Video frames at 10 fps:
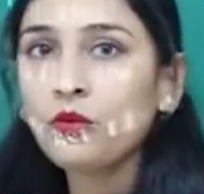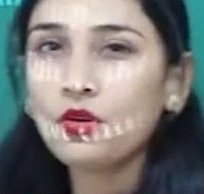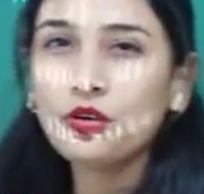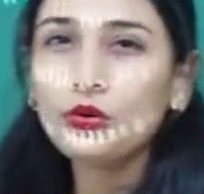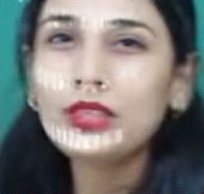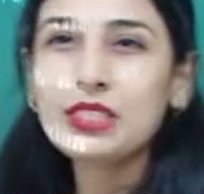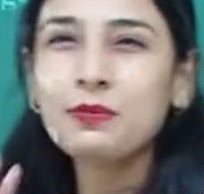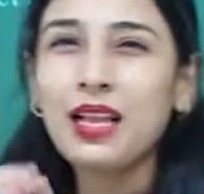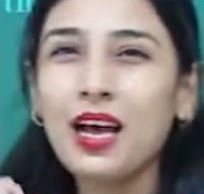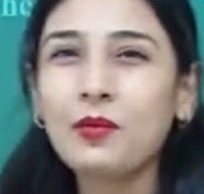you are doing this
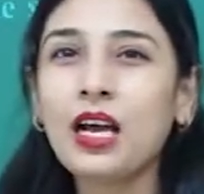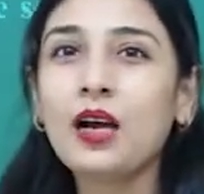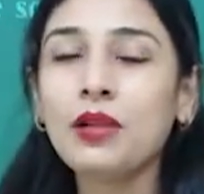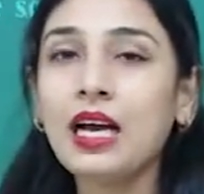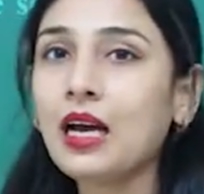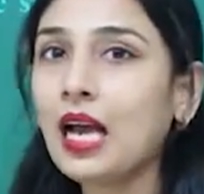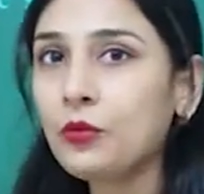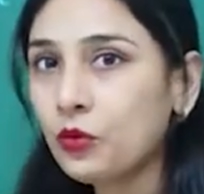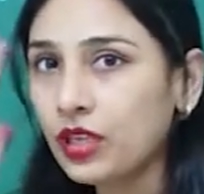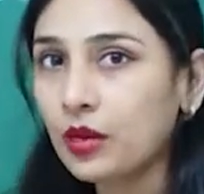blah blah blah, I
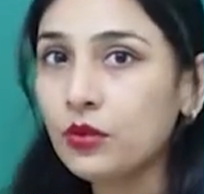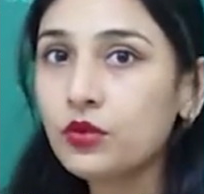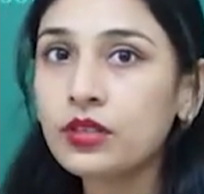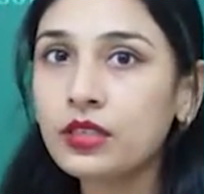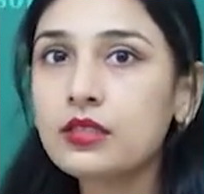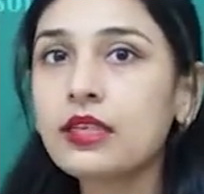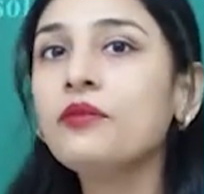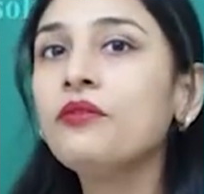am not able to understand.